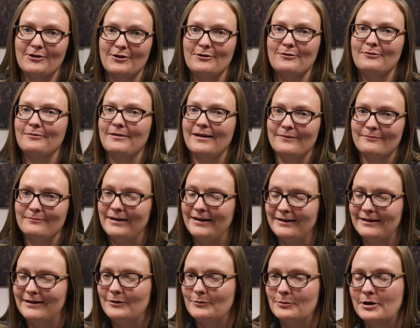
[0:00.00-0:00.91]
you, that may
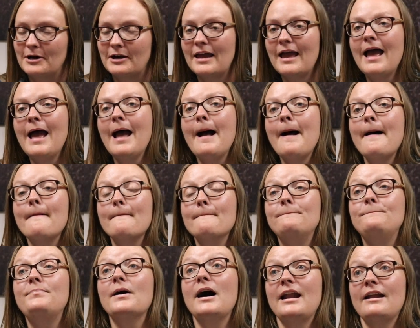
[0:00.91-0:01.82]
not work.
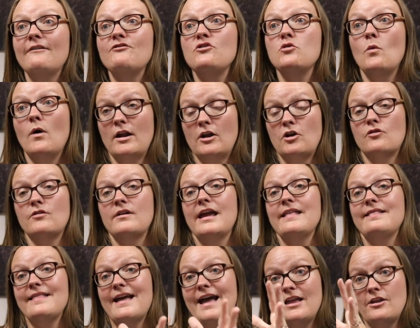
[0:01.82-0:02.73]
But if you want to
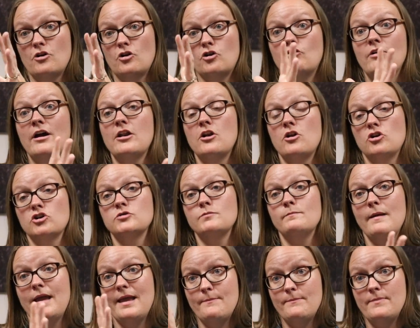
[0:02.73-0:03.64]
create that, your creditors
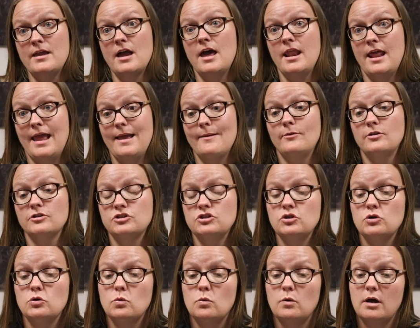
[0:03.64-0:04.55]
may be unable
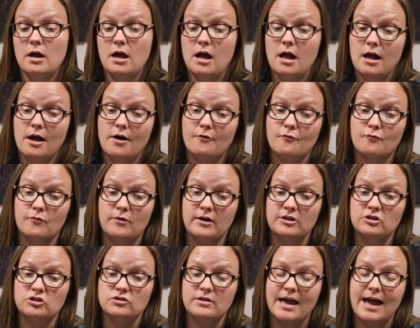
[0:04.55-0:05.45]
to uh,
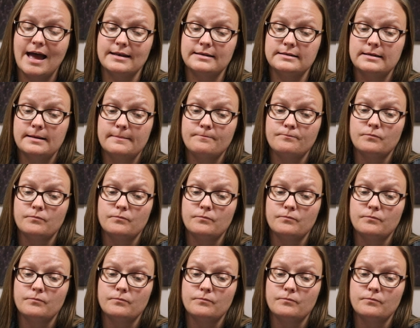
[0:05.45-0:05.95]
reach that.